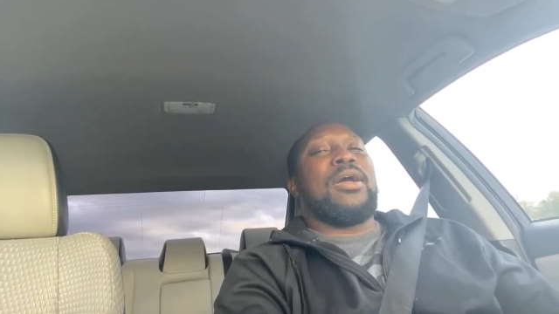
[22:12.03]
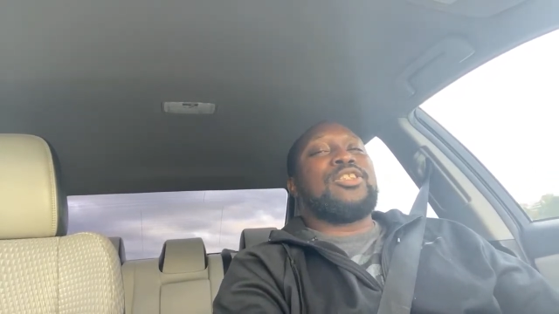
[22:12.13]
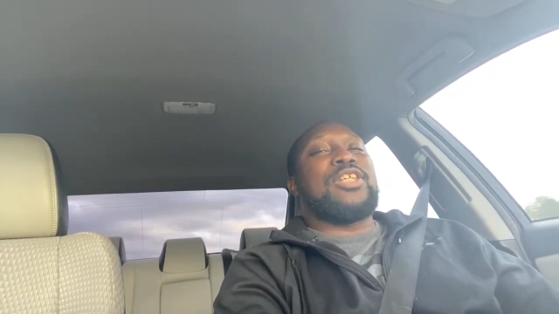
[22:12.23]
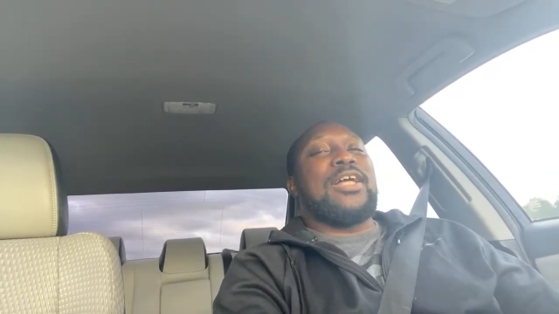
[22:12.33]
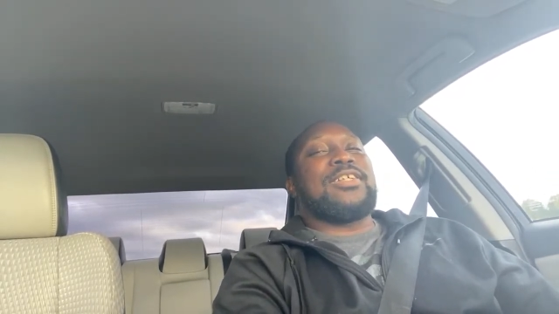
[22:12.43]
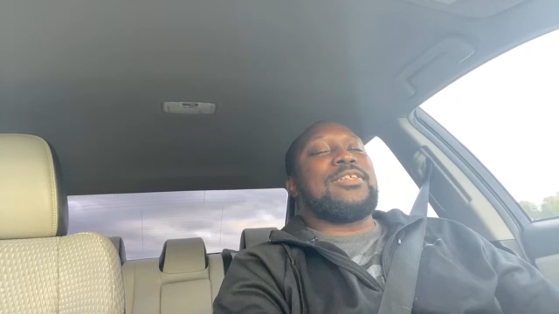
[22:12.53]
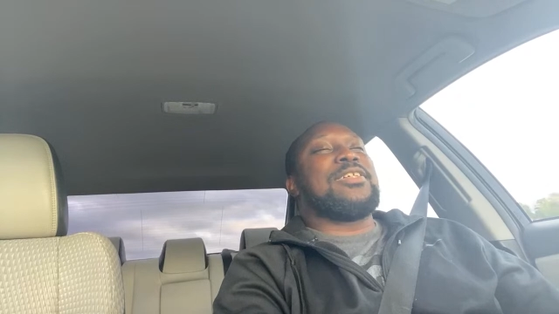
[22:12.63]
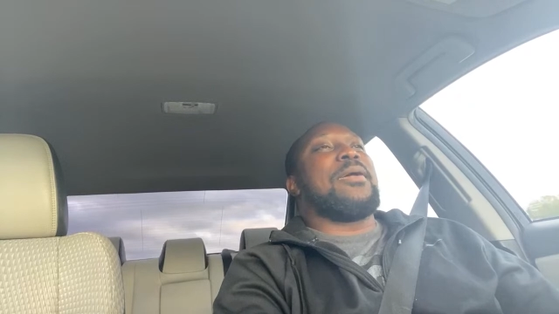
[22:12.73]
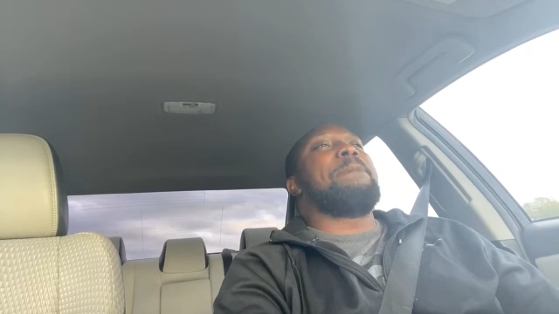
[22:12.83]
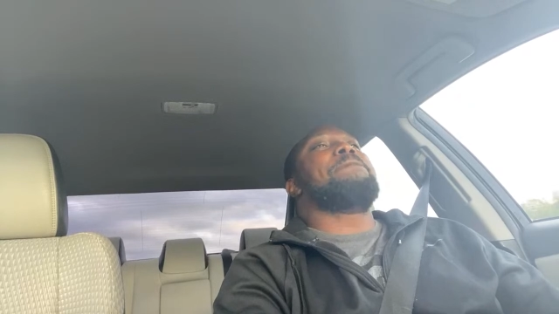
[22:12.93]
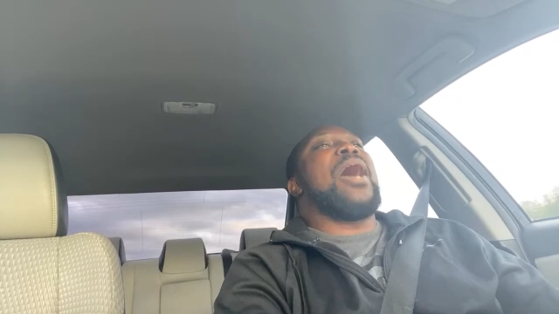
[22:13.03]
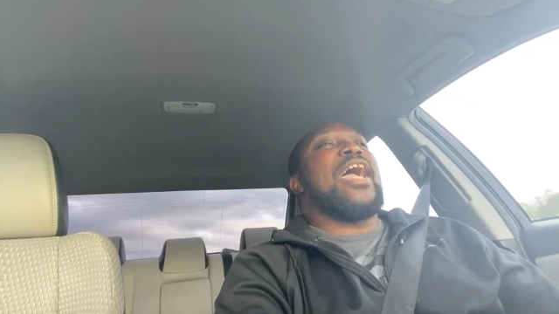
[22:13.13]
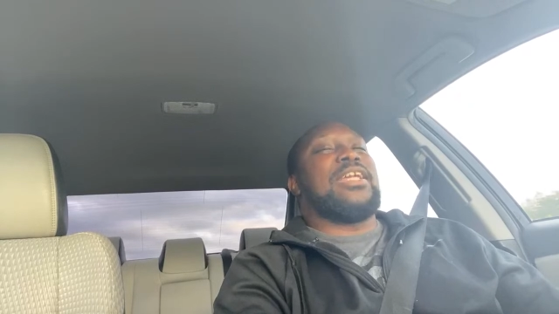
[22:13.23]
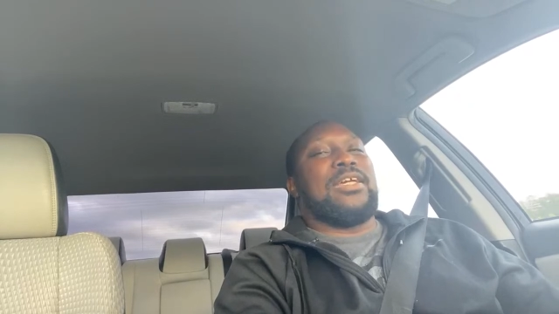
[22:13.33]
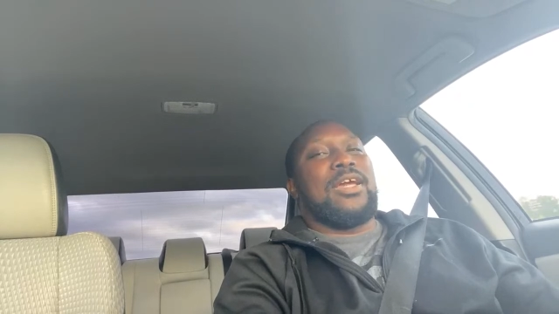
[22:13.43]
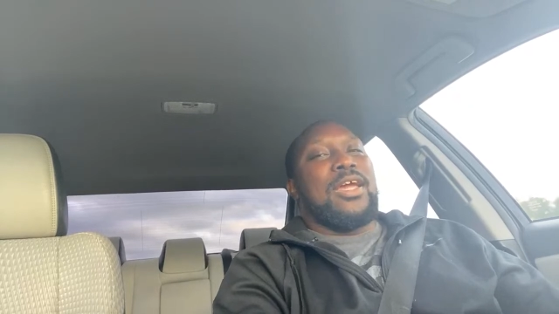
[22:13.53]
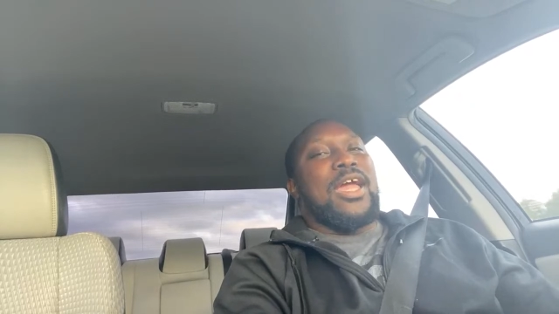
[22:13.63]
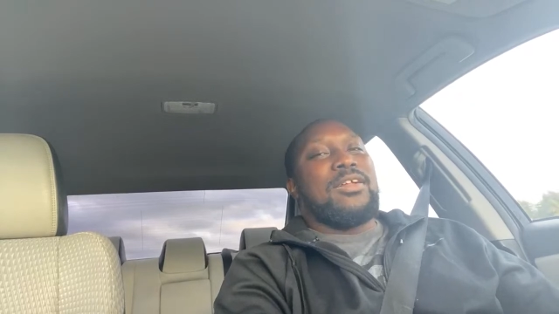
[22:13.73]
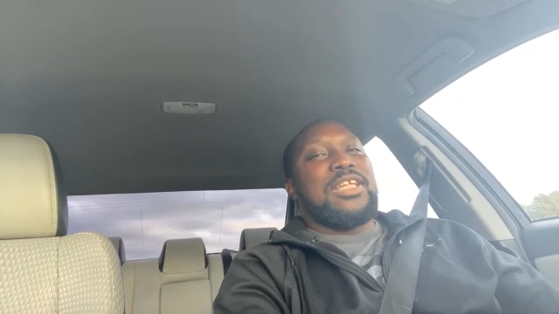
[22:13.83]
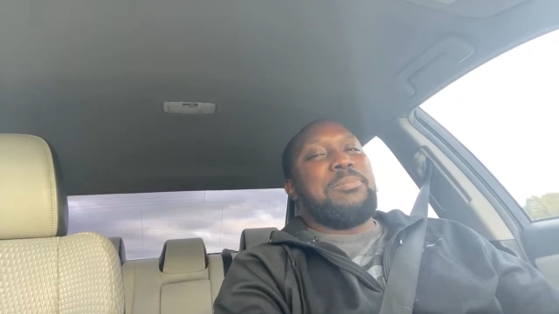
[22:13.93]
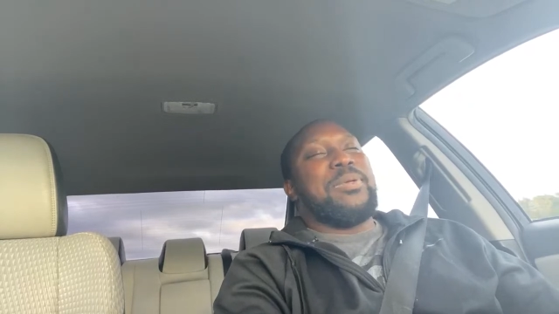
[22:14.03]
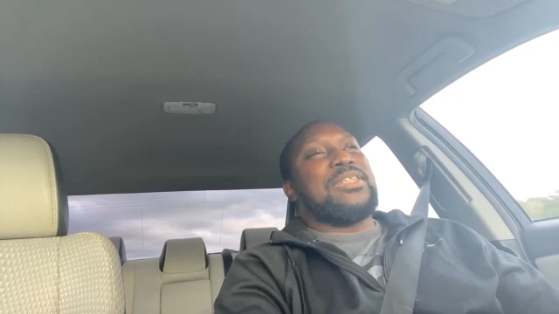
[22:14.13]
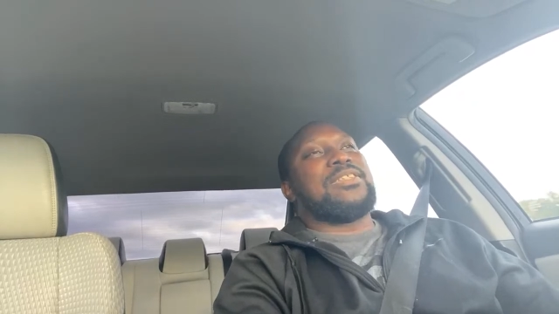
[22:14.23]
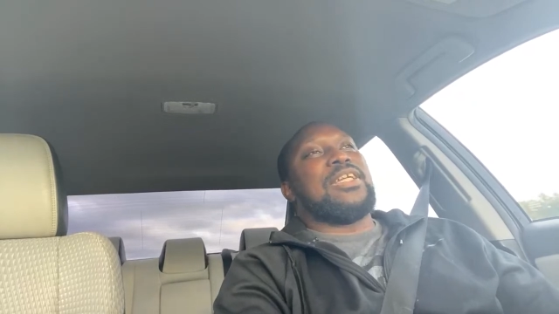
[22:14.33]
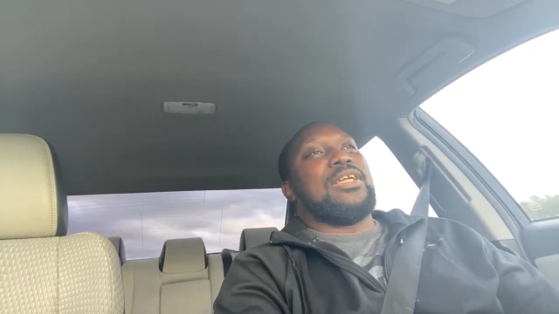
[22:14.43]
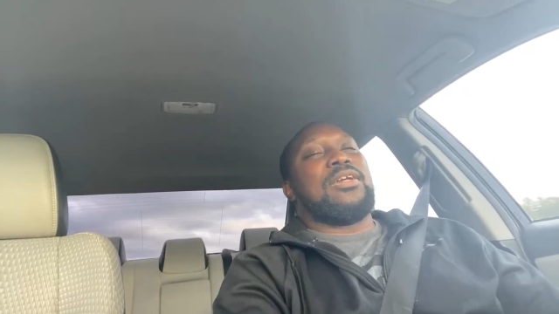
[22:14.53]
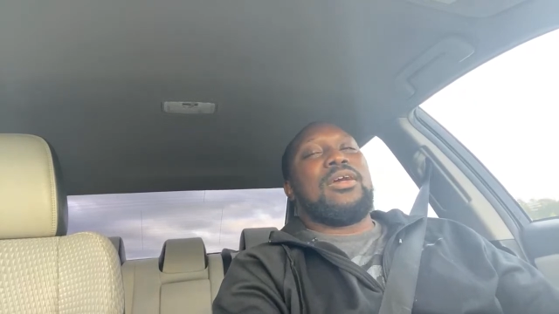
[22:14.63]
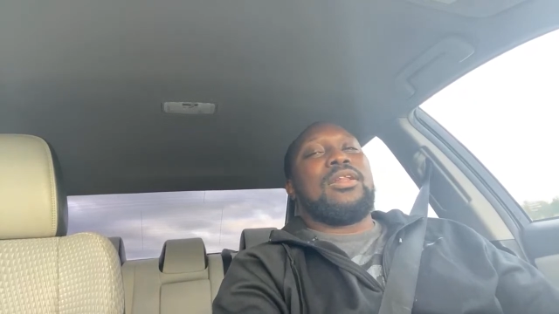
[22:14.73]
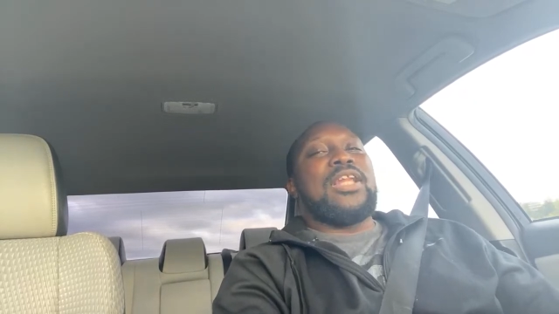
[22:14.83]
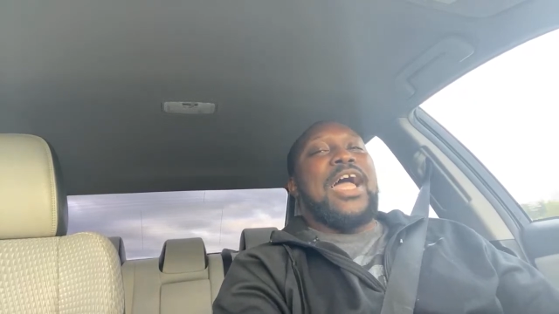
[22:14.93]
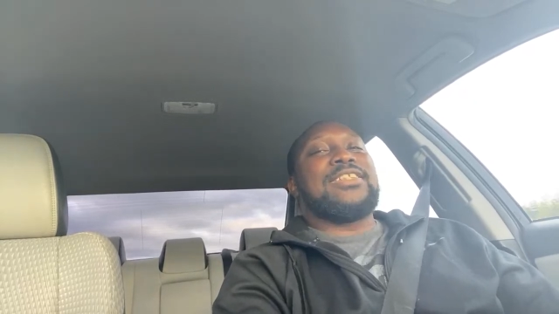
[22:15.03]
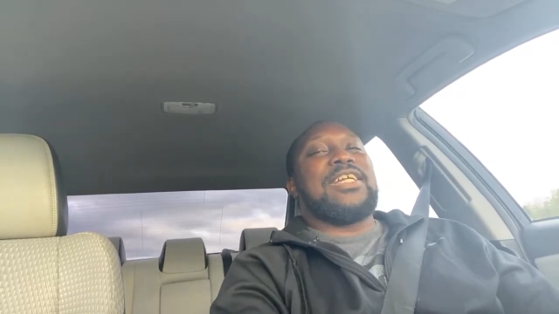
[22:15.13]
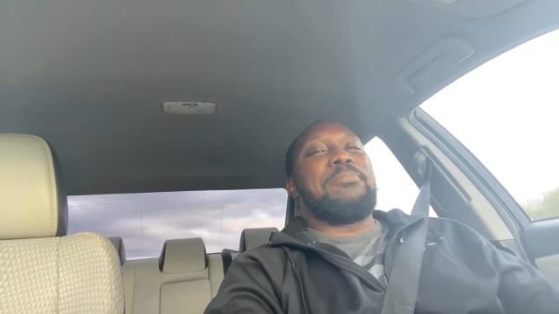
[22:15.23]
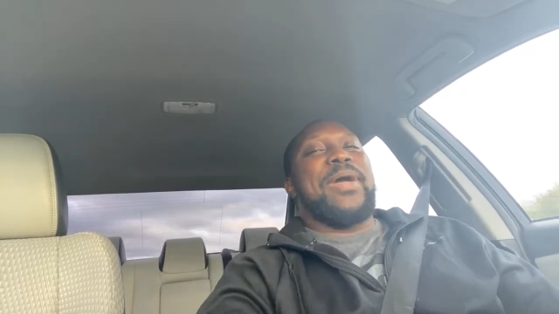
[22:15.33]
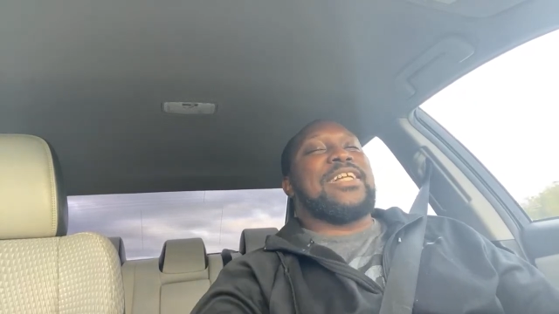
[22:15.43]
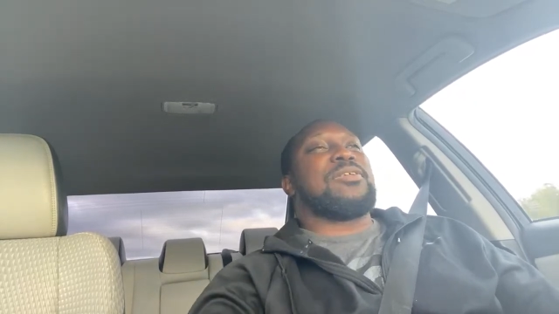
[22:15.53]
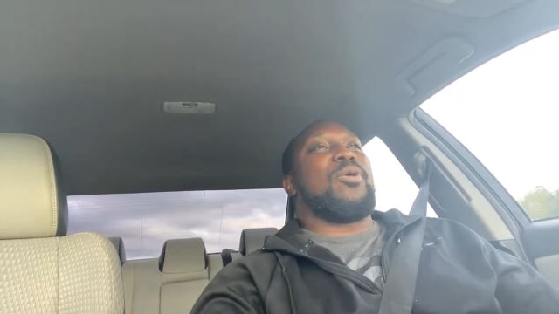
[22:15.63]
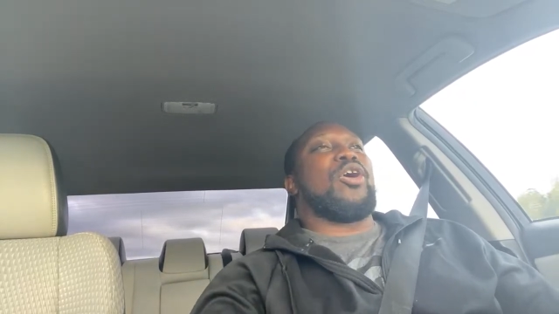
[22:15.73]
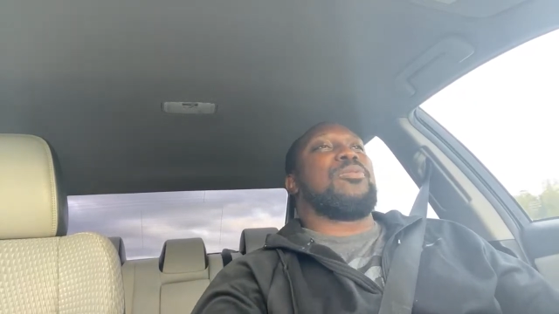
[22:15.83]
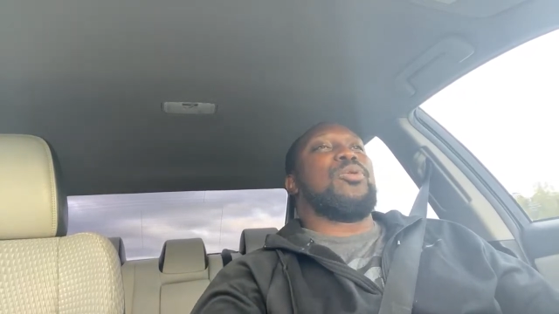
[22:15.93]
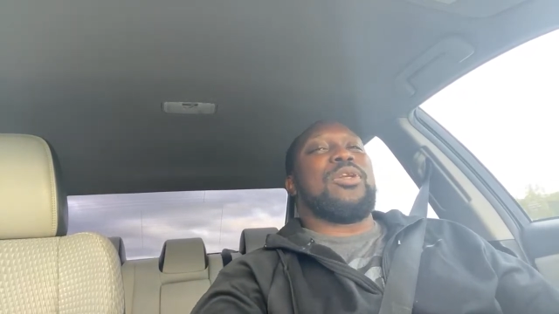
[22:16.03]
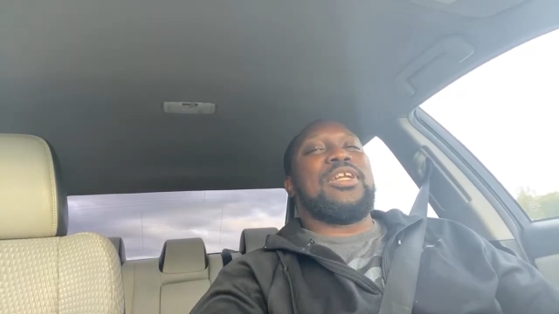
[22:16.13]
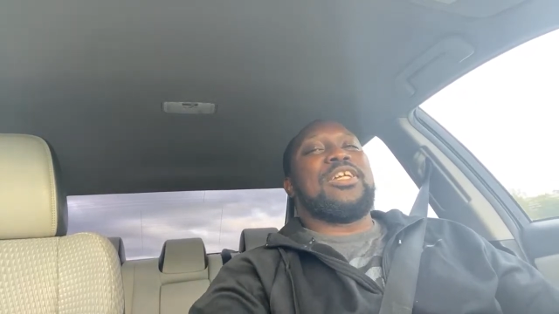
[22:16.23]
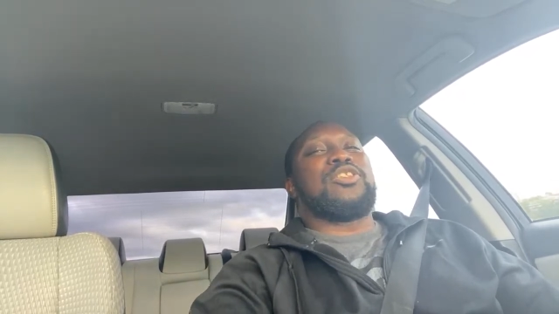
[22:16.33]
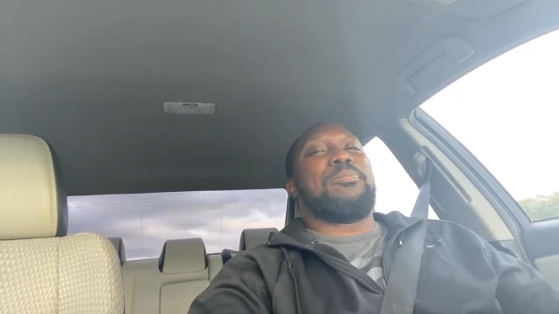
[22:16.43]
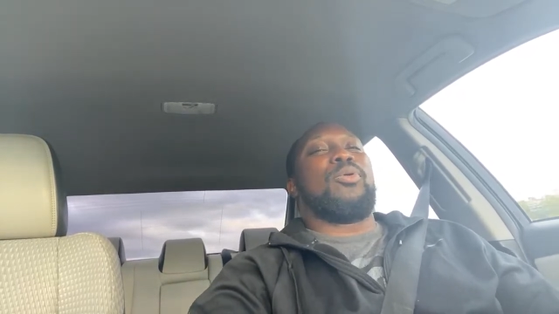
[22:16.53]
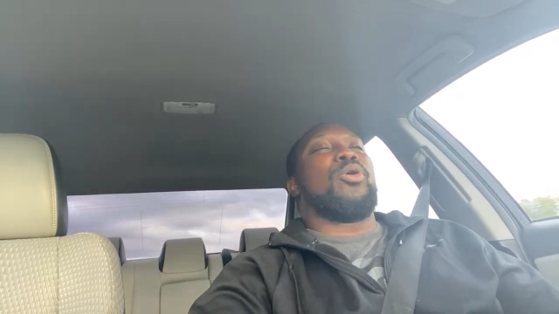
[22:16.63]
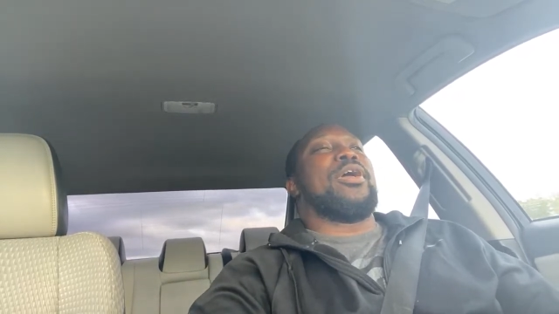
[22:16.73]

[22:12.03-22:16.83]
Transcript: Shouts out to the mighty LDBC, Lions Den basketball community. This your boy.